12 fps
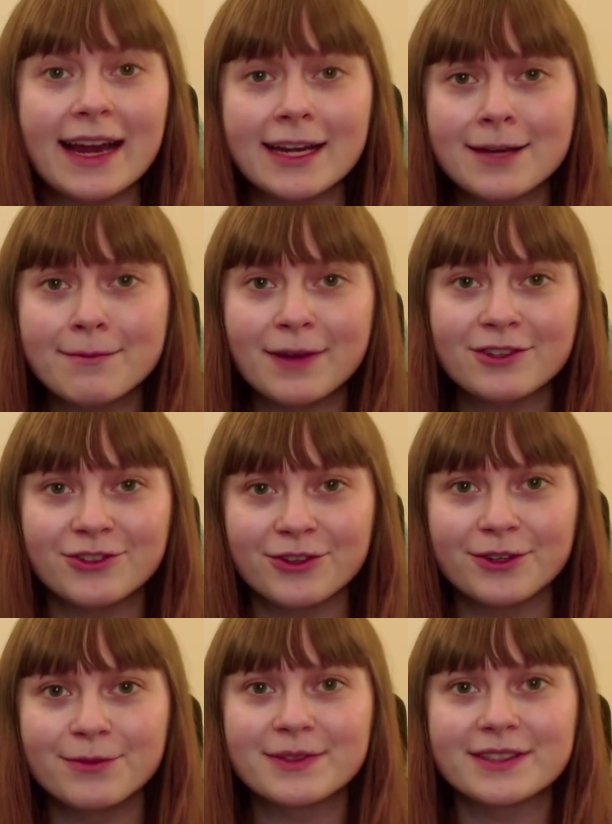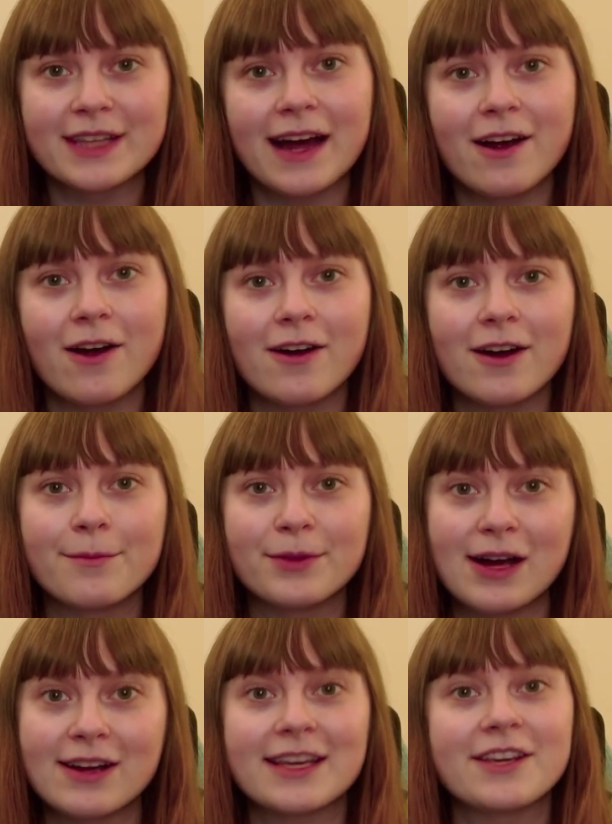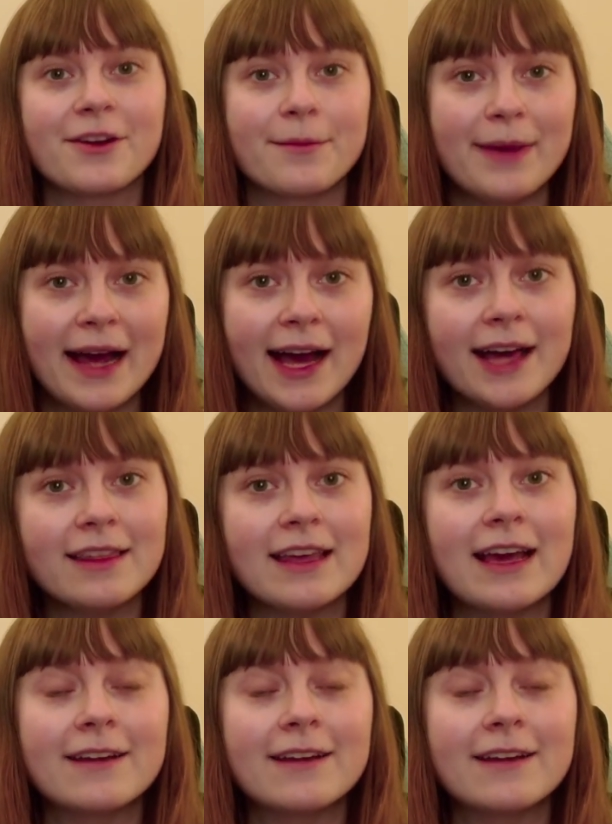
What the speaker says: any mushrooms that are blocking your path,